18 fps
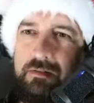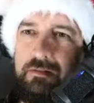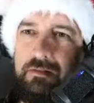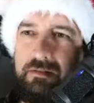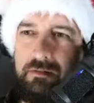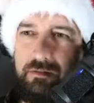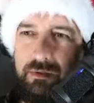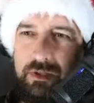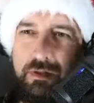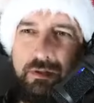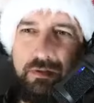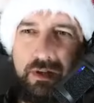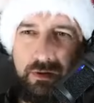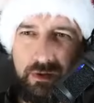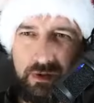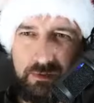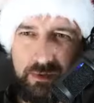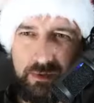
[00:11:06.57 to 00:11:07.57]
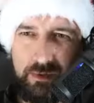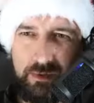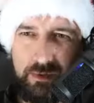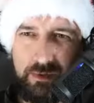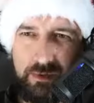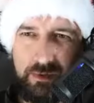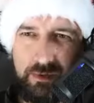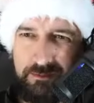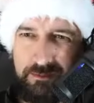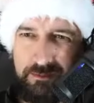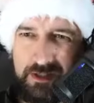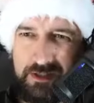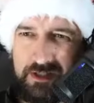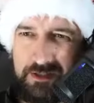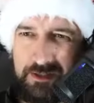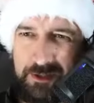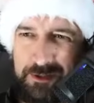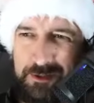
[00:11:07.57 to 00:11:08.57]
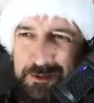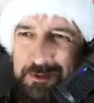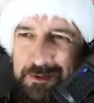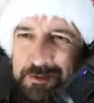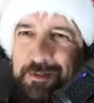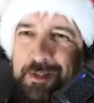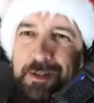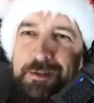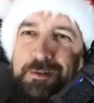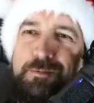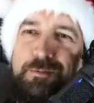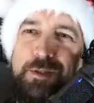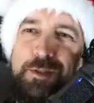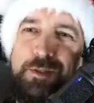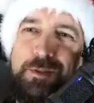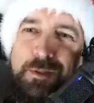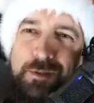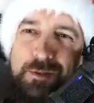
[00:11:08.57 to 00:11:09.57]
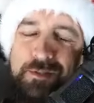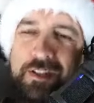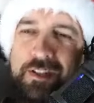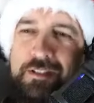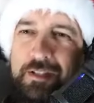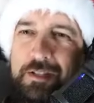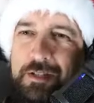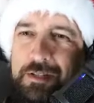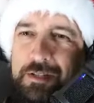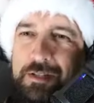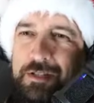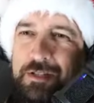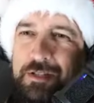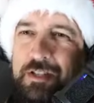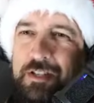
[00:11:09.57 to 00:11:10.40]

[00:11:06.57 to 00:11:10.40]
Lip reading: we know our max connections value. We know that each